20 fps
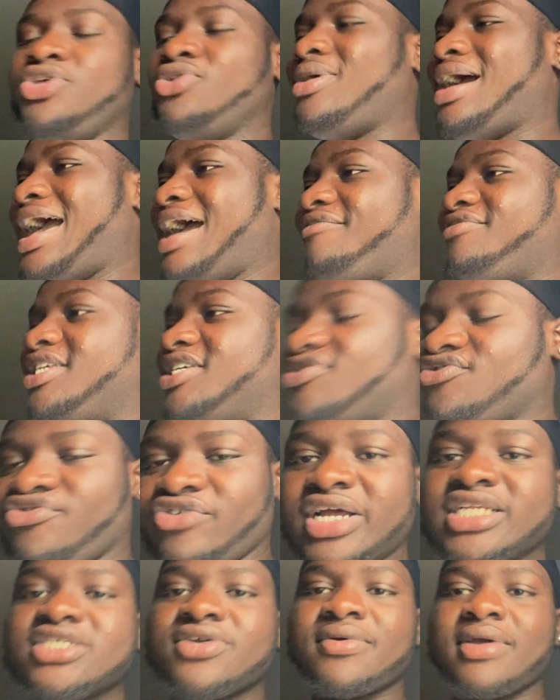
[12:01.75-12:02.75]
You don't have these
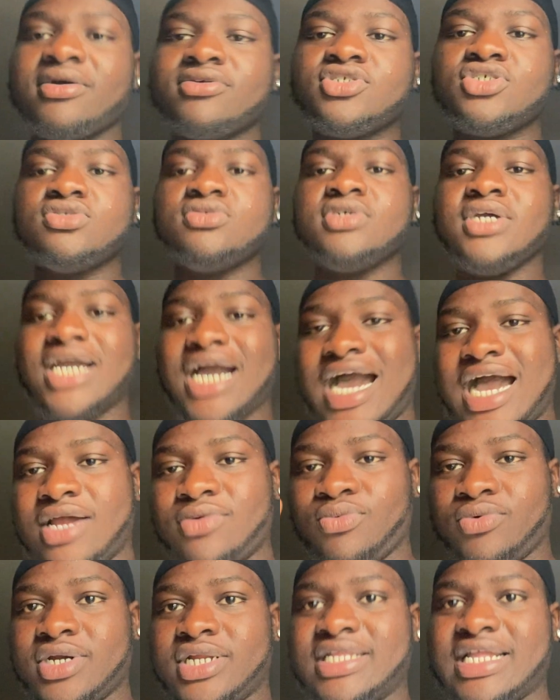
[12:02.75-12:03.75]
friends around you.
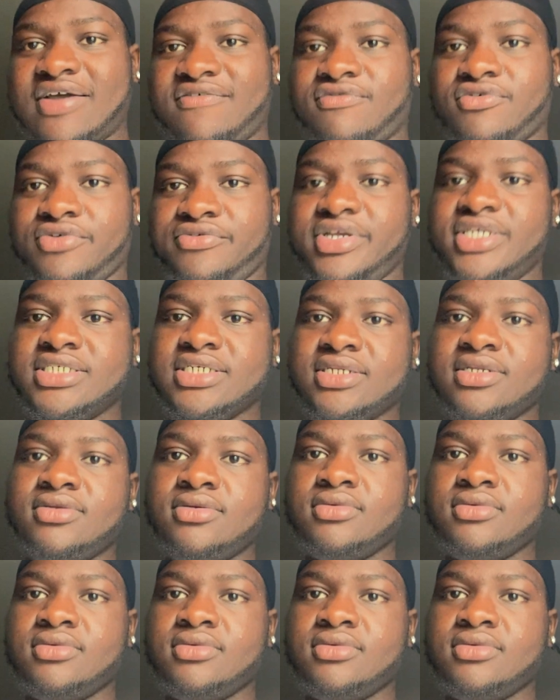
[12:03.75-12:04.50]
God wanted that for a reason